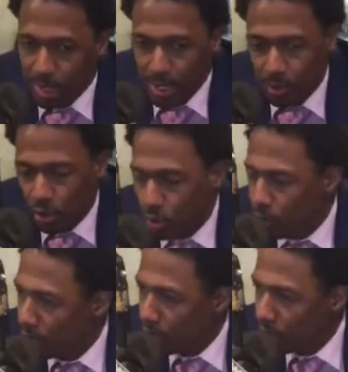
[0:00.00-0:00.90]
time.
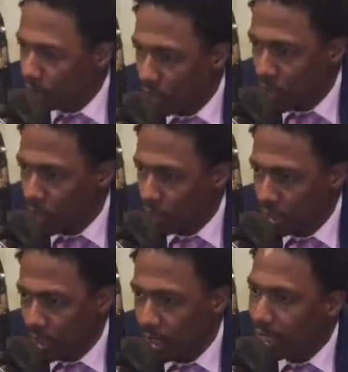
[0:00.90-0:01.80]
So it wasn't hard
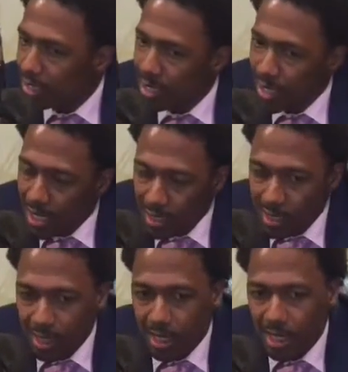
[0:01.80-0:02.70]
to get out
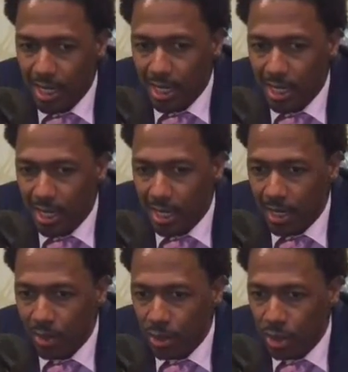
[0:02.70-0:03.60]
there, and
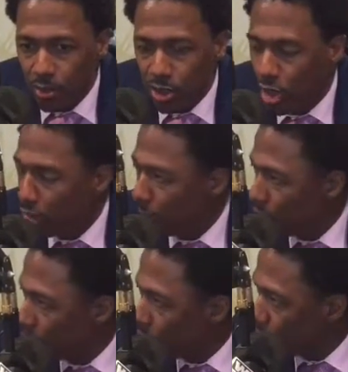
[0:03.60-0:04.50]
we started
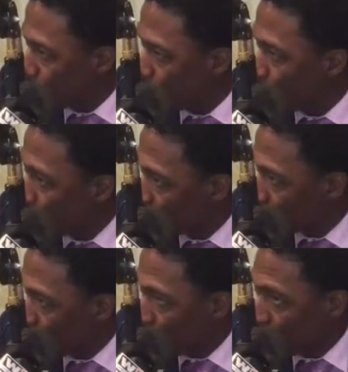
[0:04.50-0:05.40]
with her book.
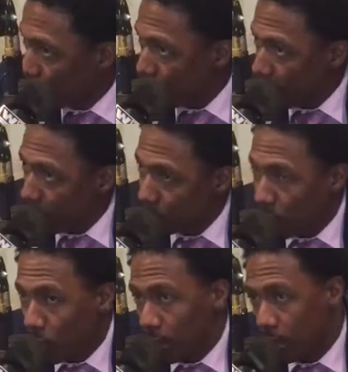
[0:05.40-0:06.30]
You know what I mean? That was
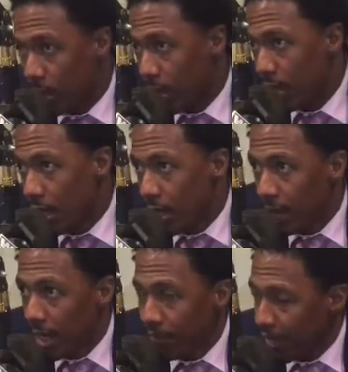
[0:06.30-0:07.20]
always my
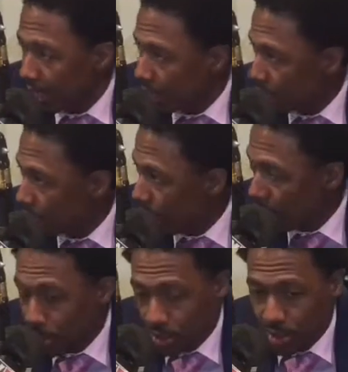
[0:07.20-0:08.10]
advice as a
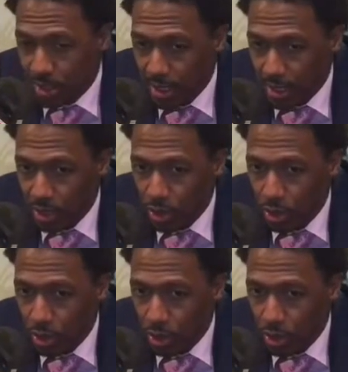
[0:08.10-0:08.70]
manager, to say,